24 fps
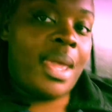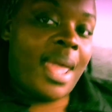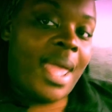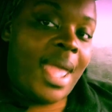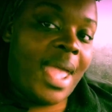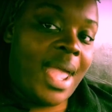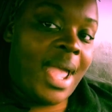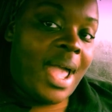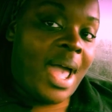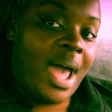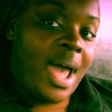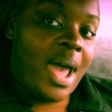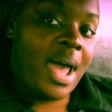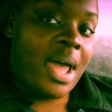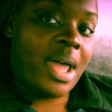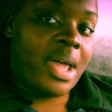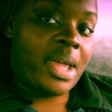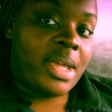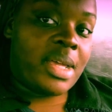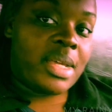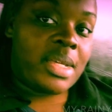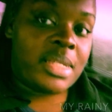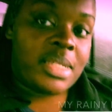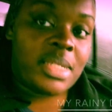Hey
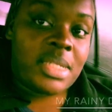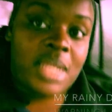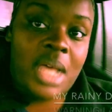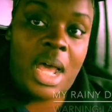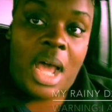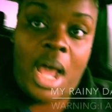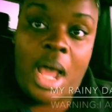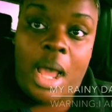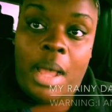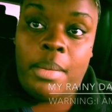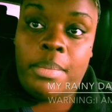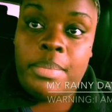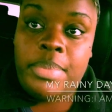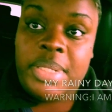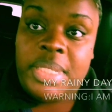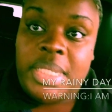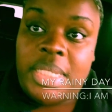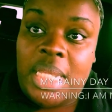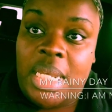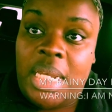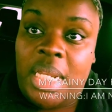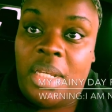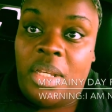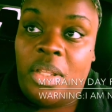guys, I'm
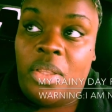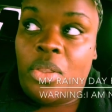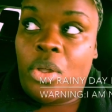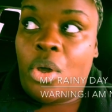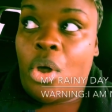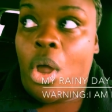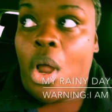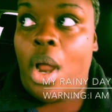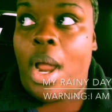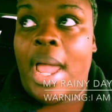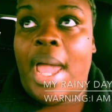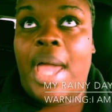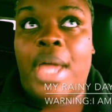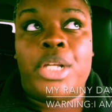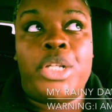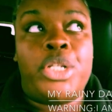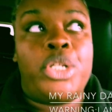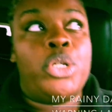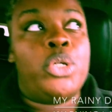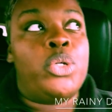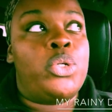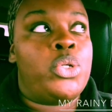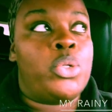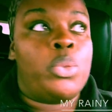sitting in the car as
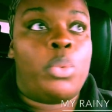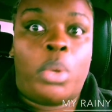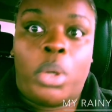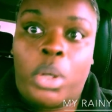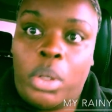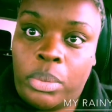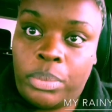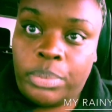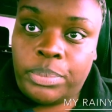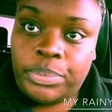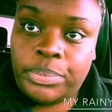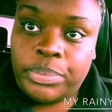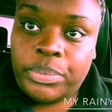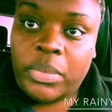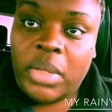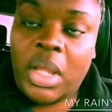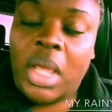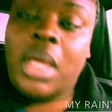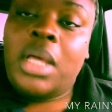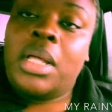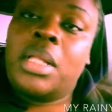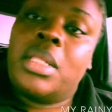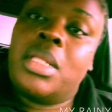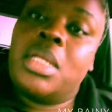usual,
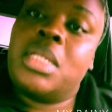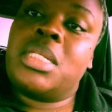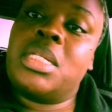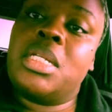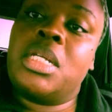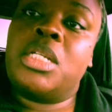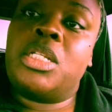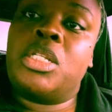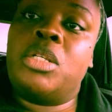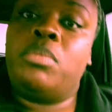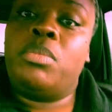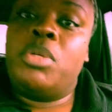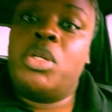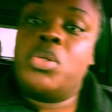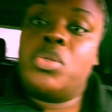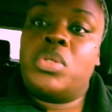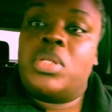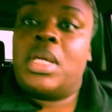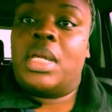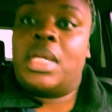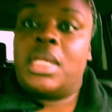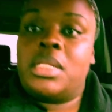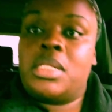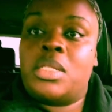listening to
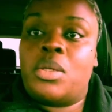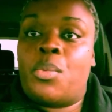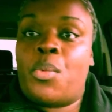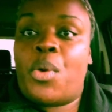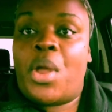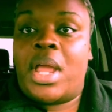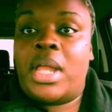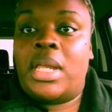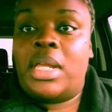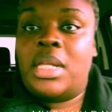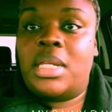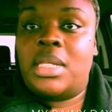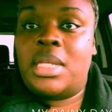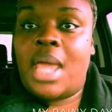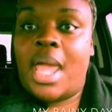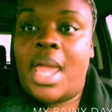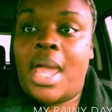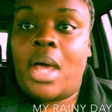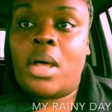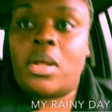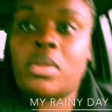music. It's a rainy day